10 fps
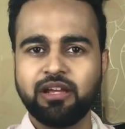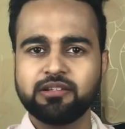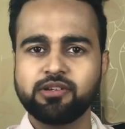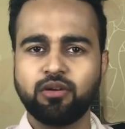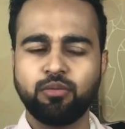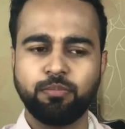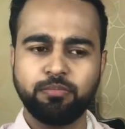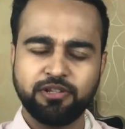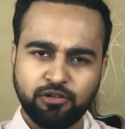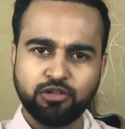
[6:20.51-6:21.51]
So,
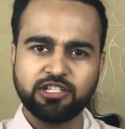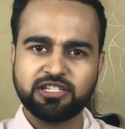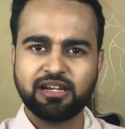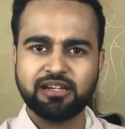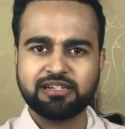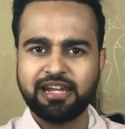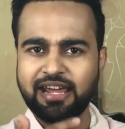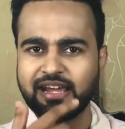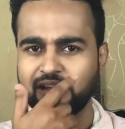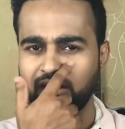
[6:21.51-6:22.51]
you know, just
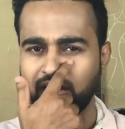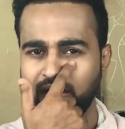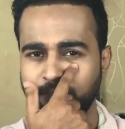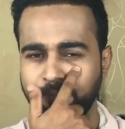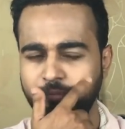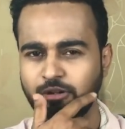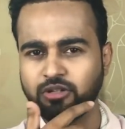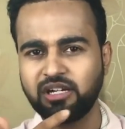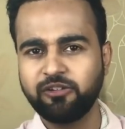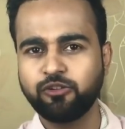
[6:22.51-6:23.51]
take 30